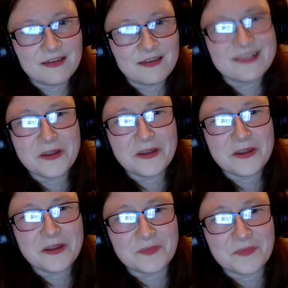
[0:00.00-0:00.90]
so
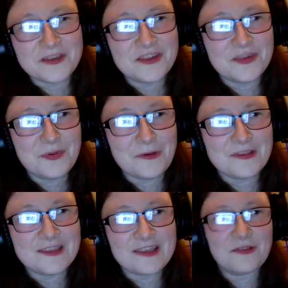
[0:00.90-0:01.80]
weird because she
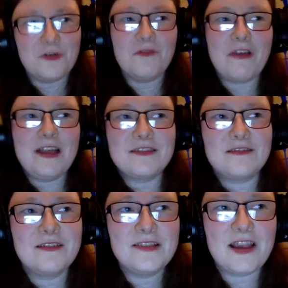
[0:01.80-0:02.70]
posted this whole rant
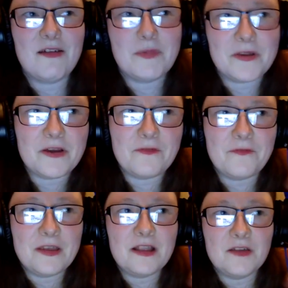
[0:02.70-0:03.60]
on Instagram about how,
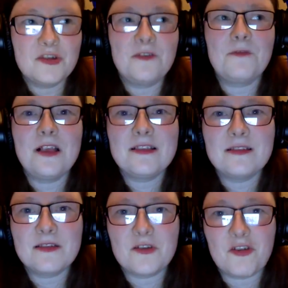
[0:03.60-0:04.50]
fe- how she felt
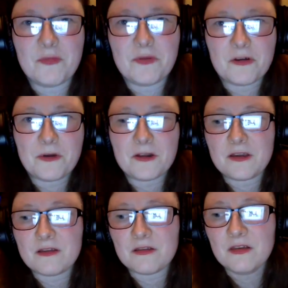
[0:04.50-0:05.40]
insecure about her
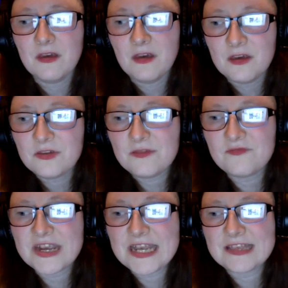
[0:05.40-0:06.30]
body and just
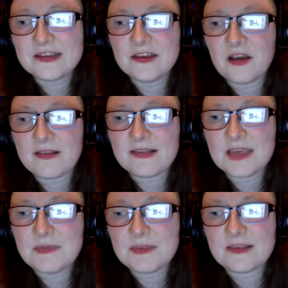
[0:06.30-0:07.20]
really did not
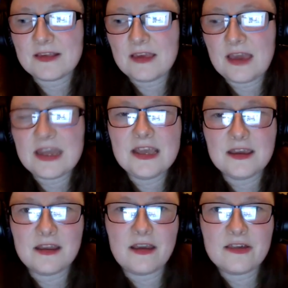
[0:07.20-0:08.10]
seem to see any
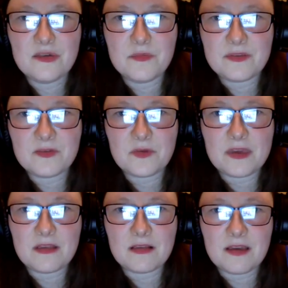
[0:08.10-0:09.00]
connection
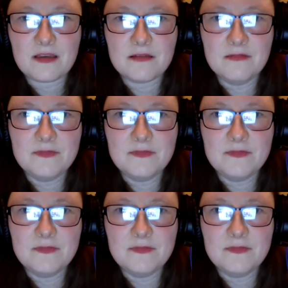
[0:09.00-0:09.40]
between like